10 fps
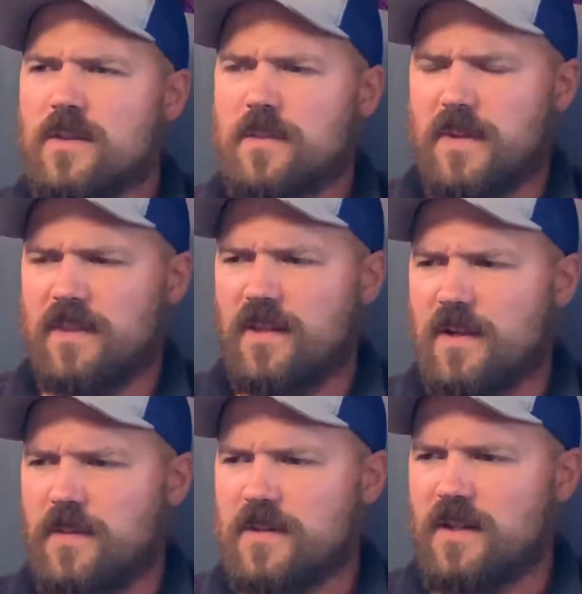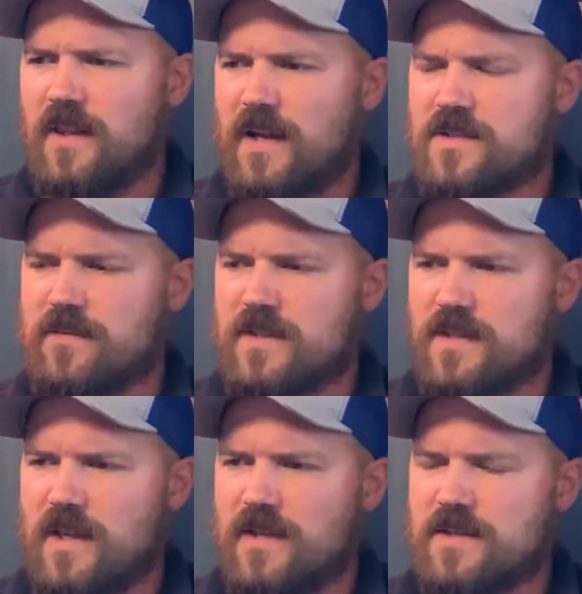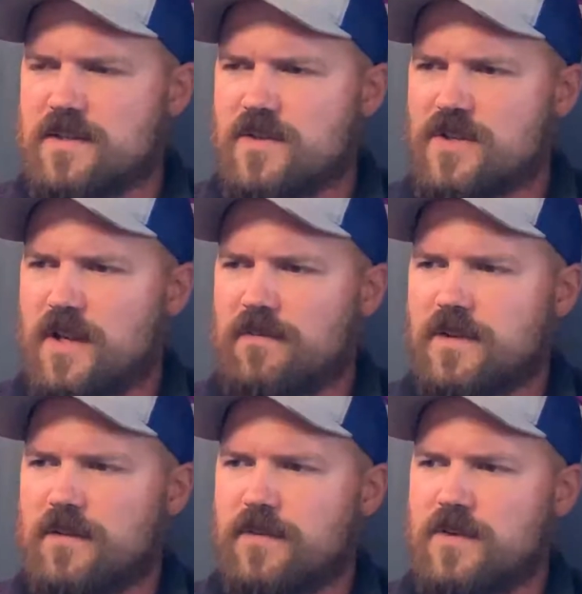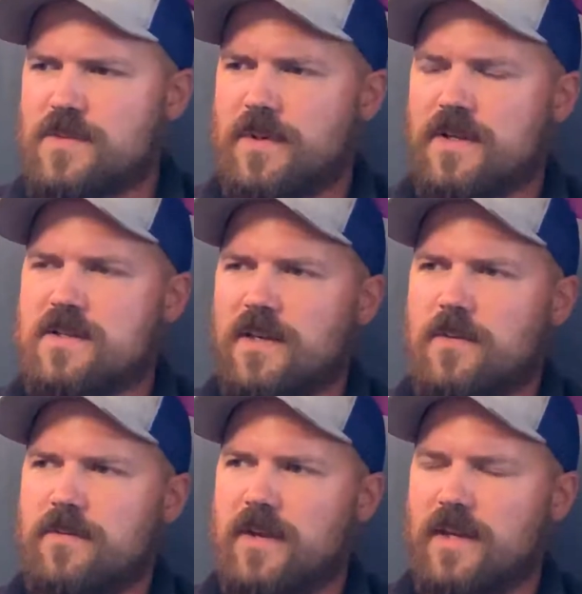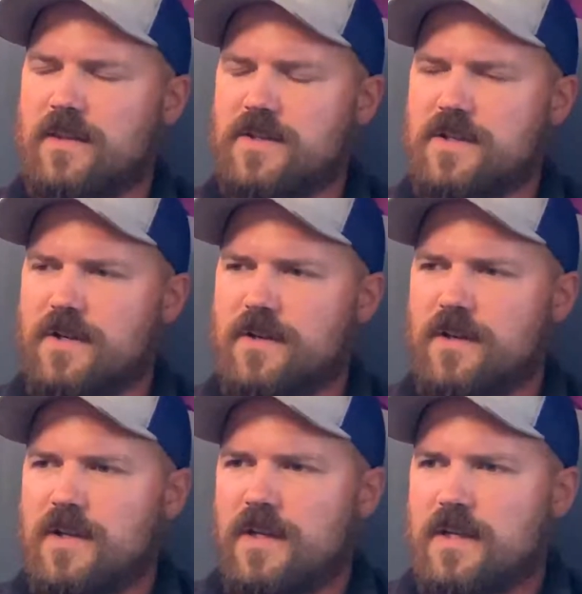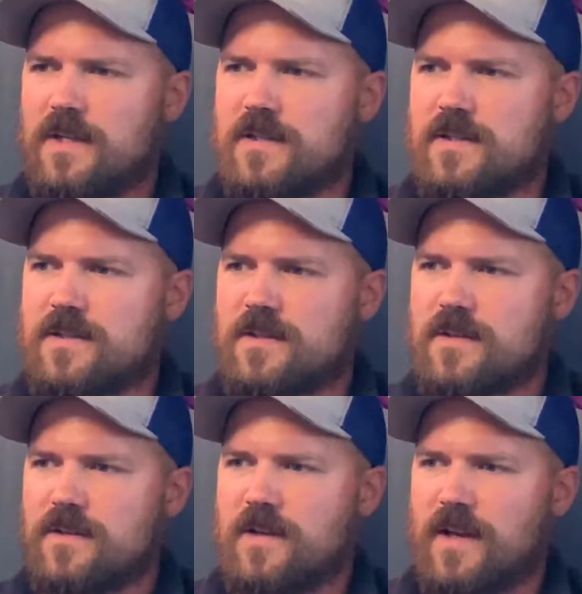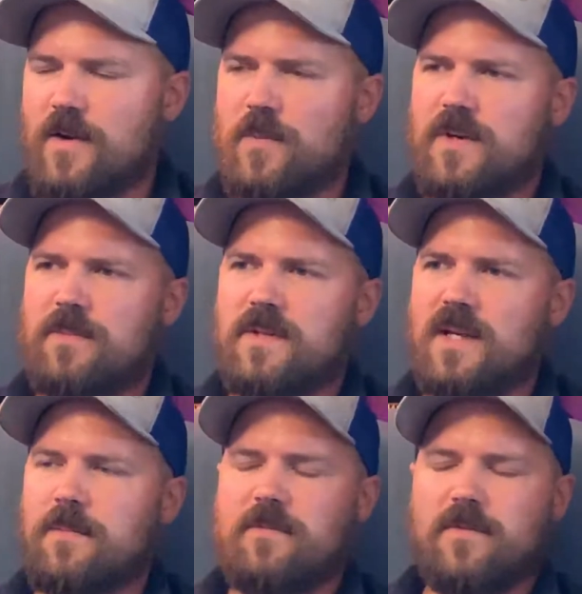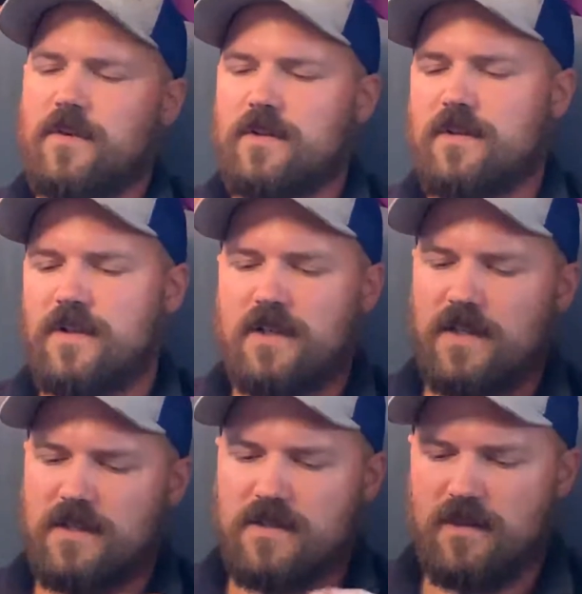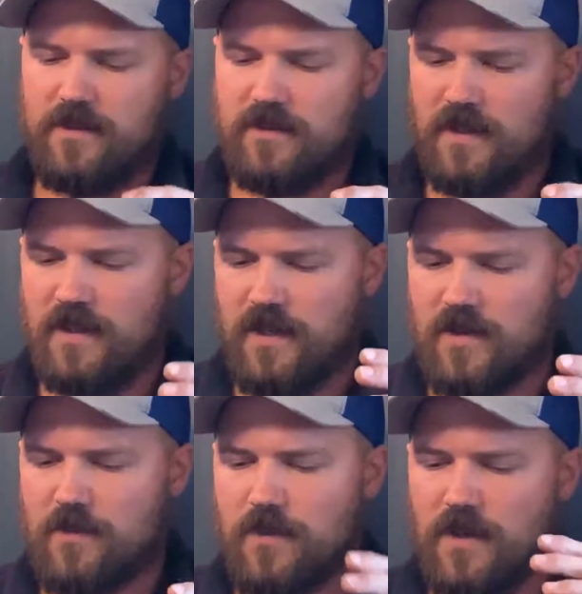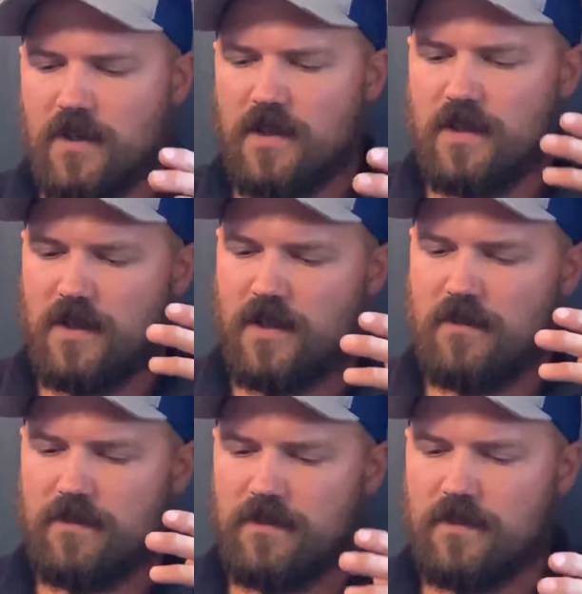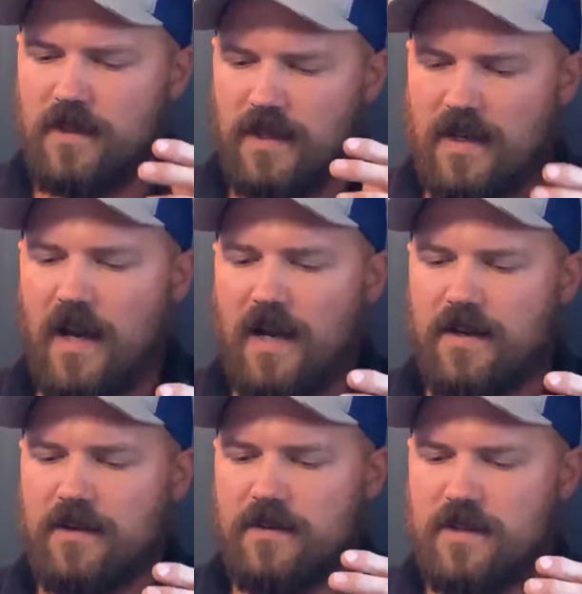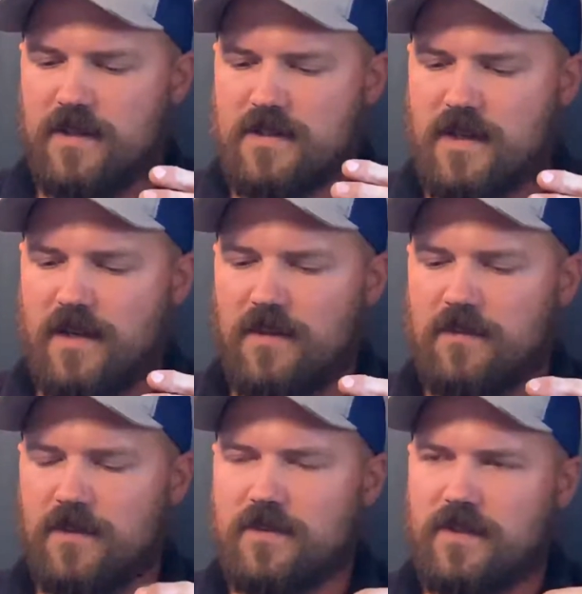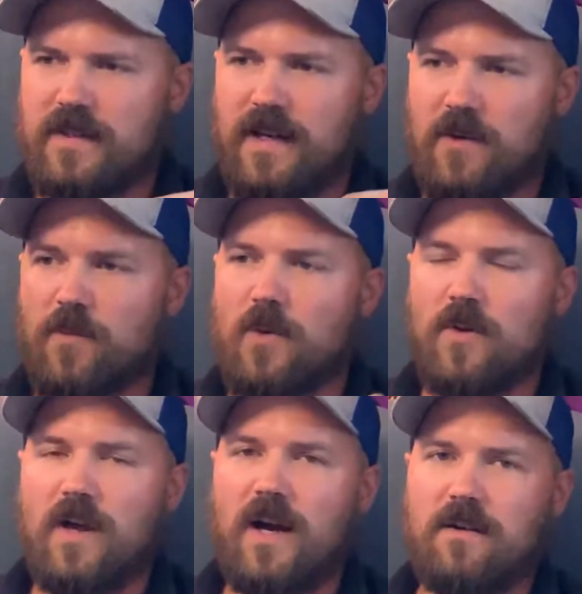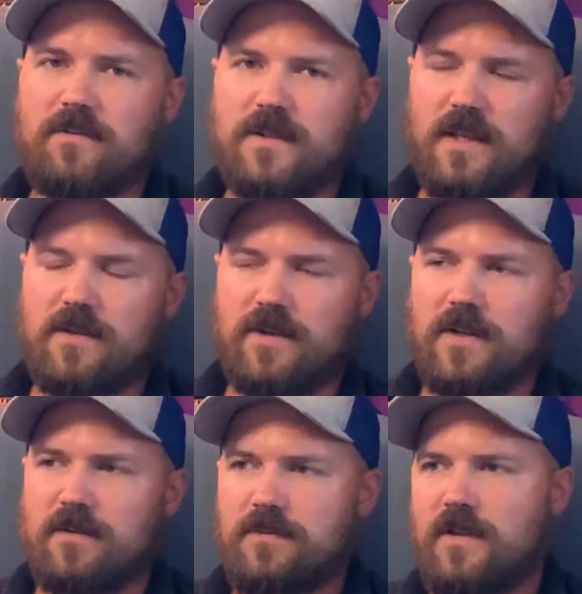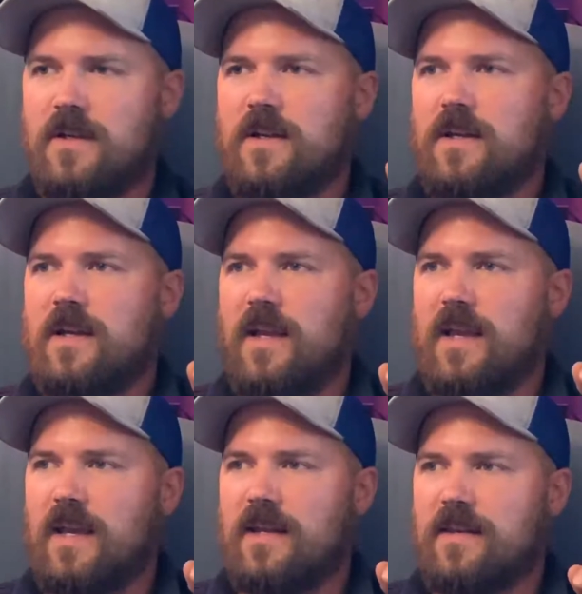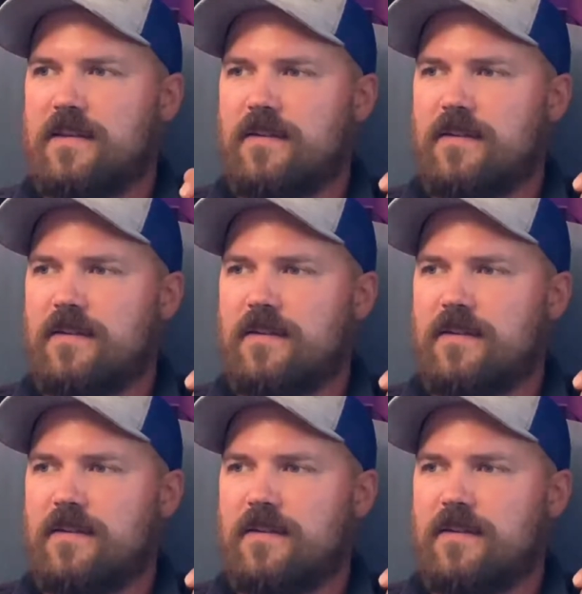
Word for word: the big thing about the glass over the sand is, usually after a few springs like we've had this year, is I open up the top of a filter and it's literally like a rug of like cotton inside of the filter that I roll off to get rid of. And